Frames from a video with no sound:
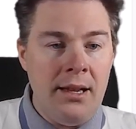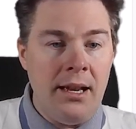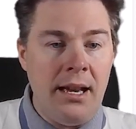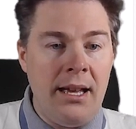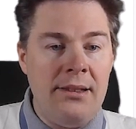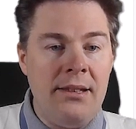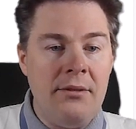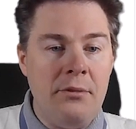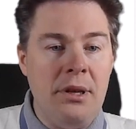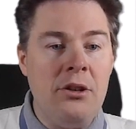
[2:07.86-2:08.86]
And
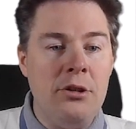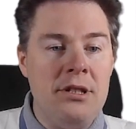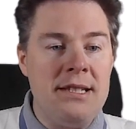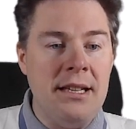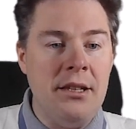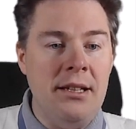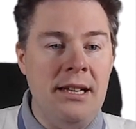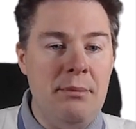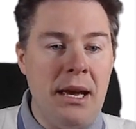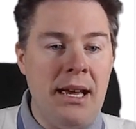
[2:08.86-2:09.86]
we could send an
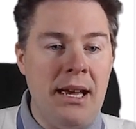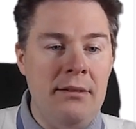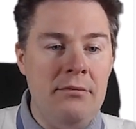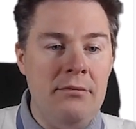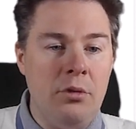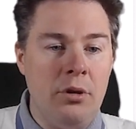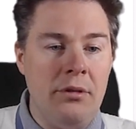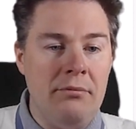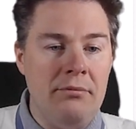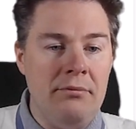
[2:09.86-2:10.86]
email,
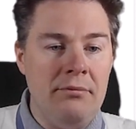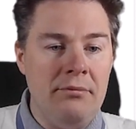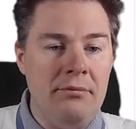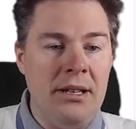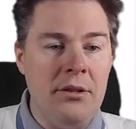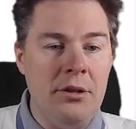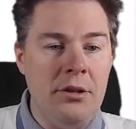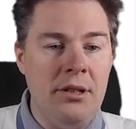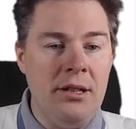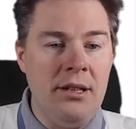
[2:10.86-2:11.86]
or we could